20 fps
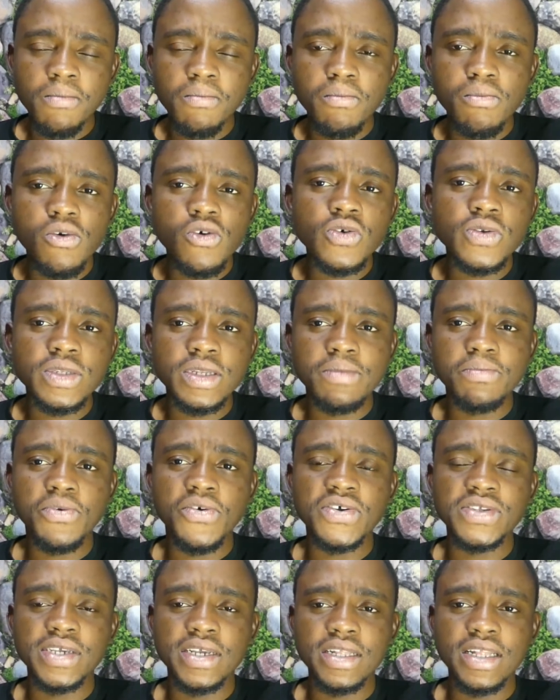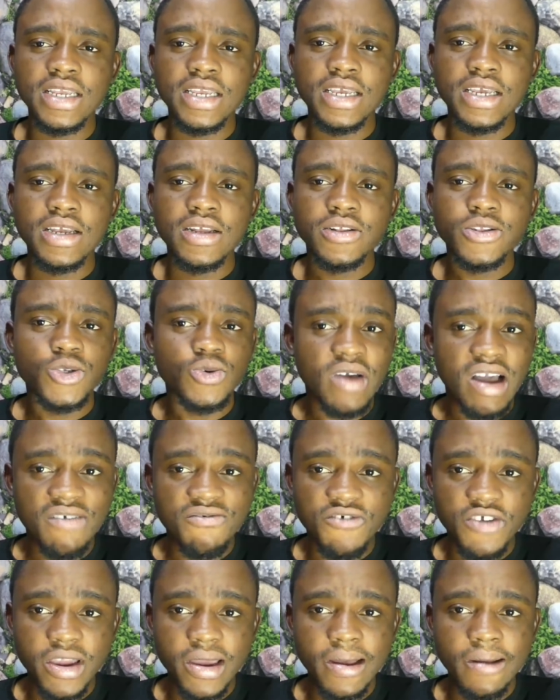most importantly to
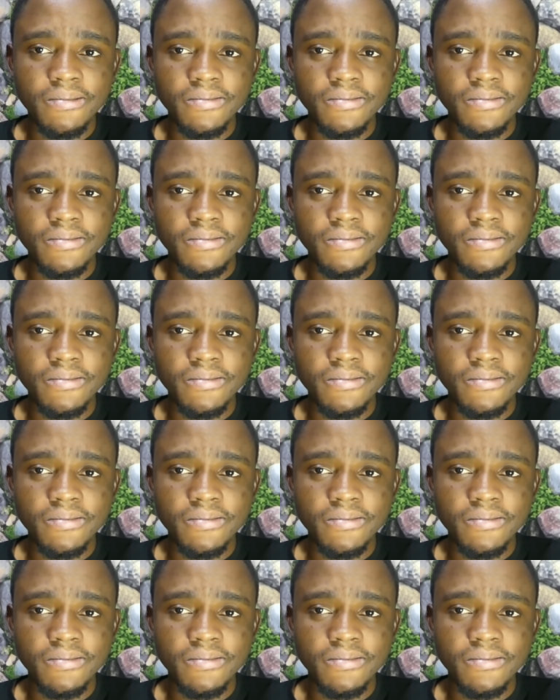Africa.